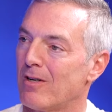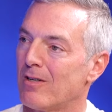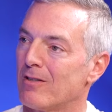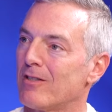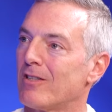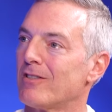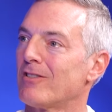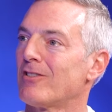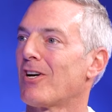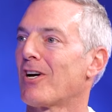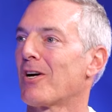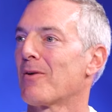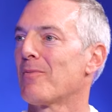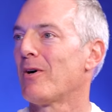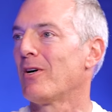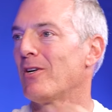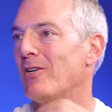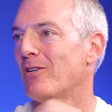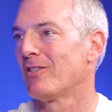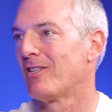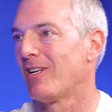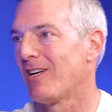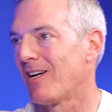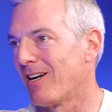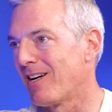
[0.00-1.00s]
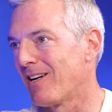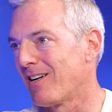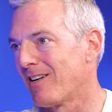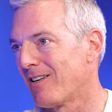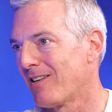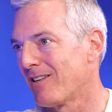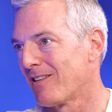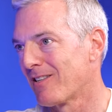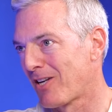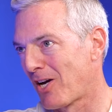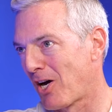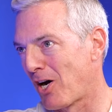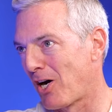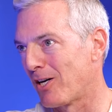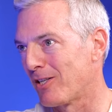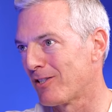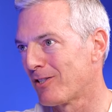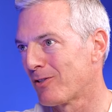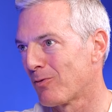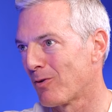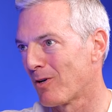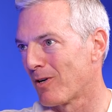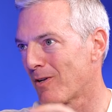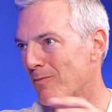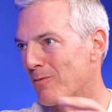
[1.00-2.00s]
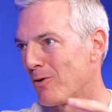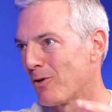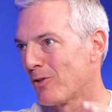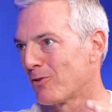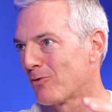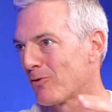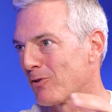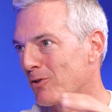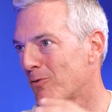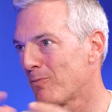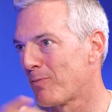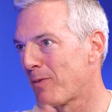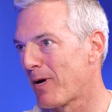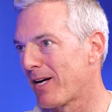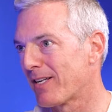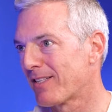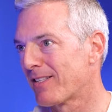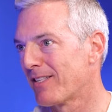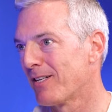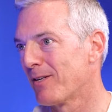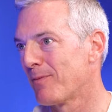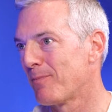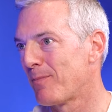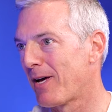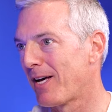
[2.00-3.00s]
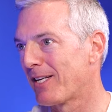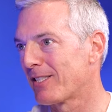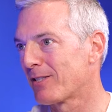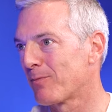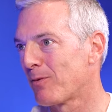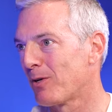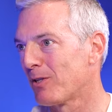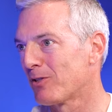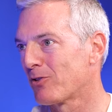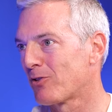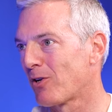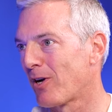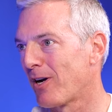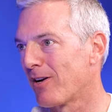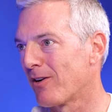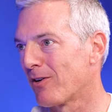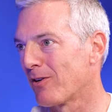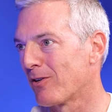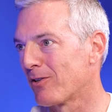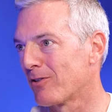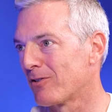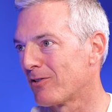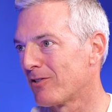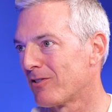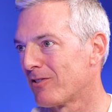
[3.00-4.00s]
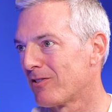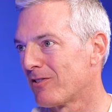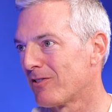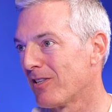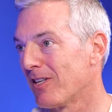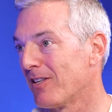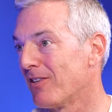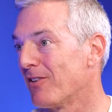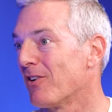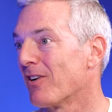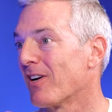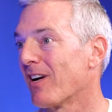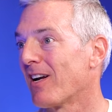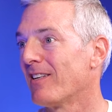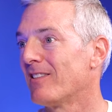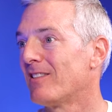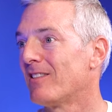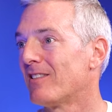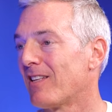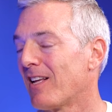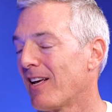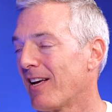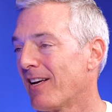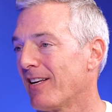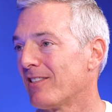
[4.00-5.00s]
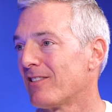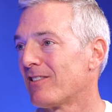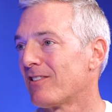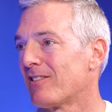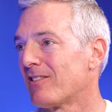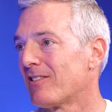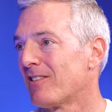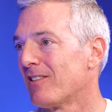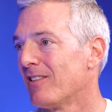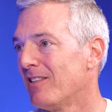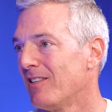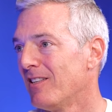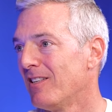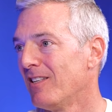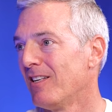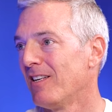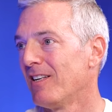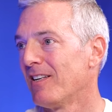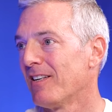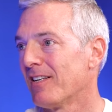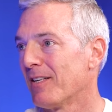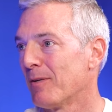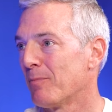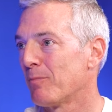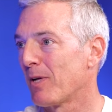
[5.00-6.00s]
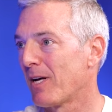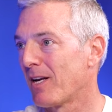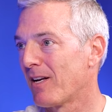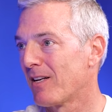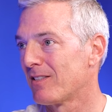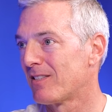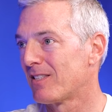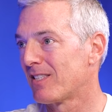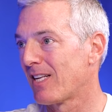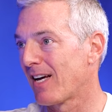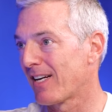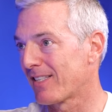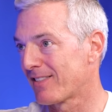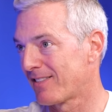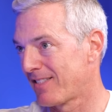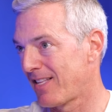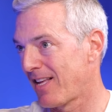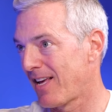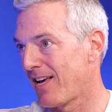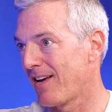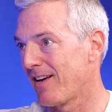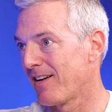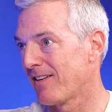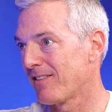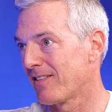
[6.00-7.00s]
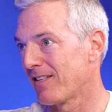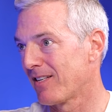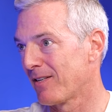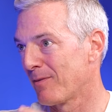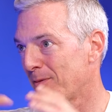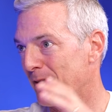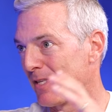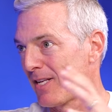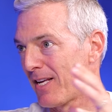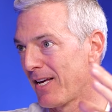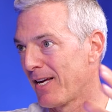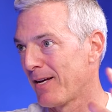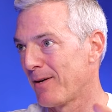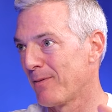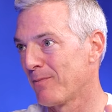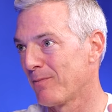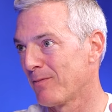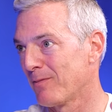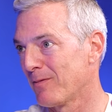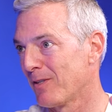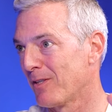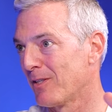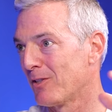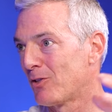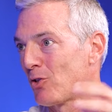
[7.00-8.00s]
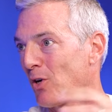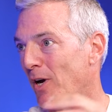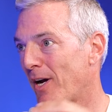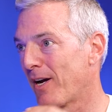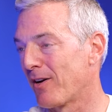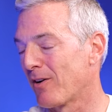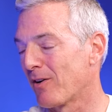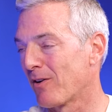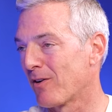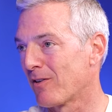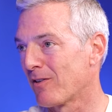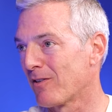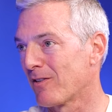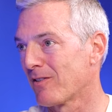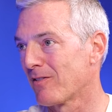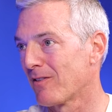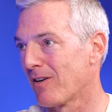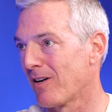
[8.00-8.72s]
let's talk about your dad, Gus, one of the most respected basketball trainers in the United States. Mm-hmm. Played at Sac State, then mm-hmm. he became a trainer,